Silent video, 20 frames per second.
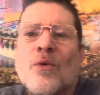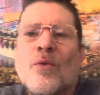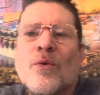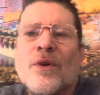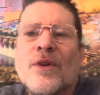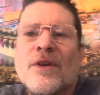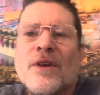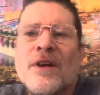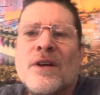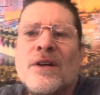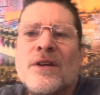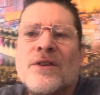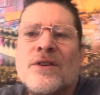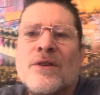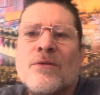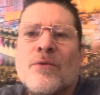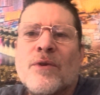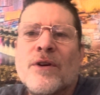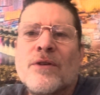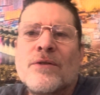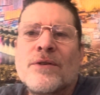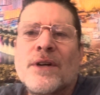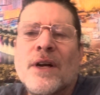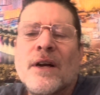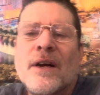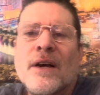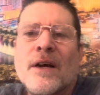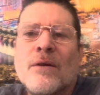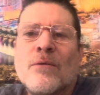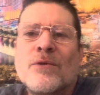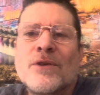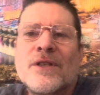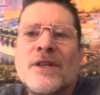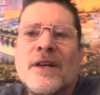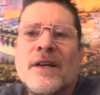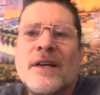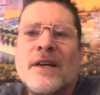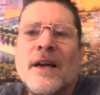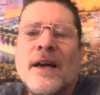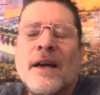with easy winners on Iowa
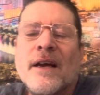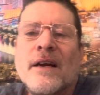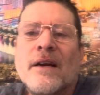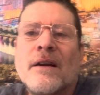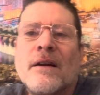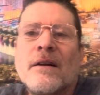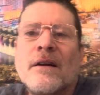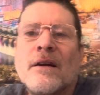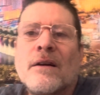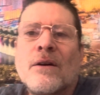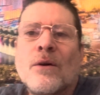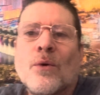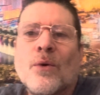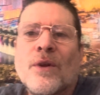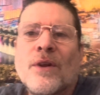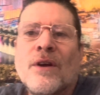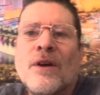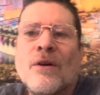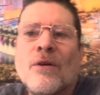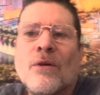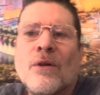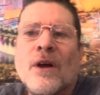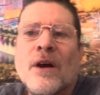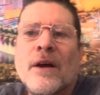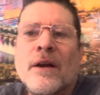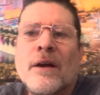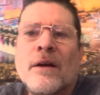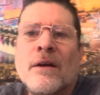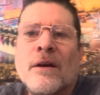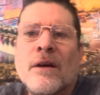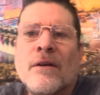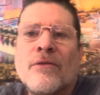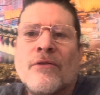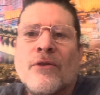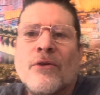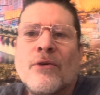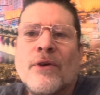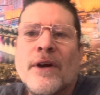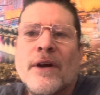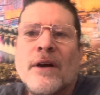State and North Carolina
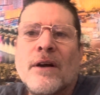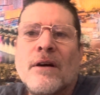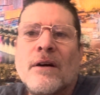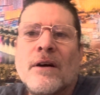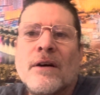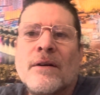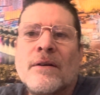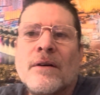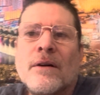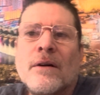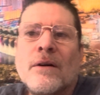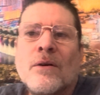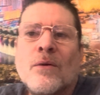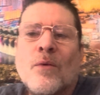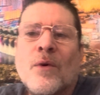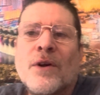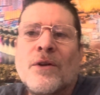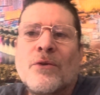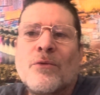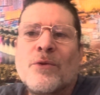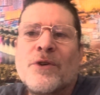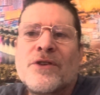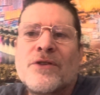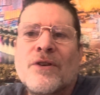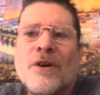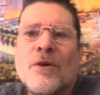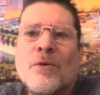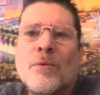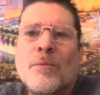after a uh, one and three start.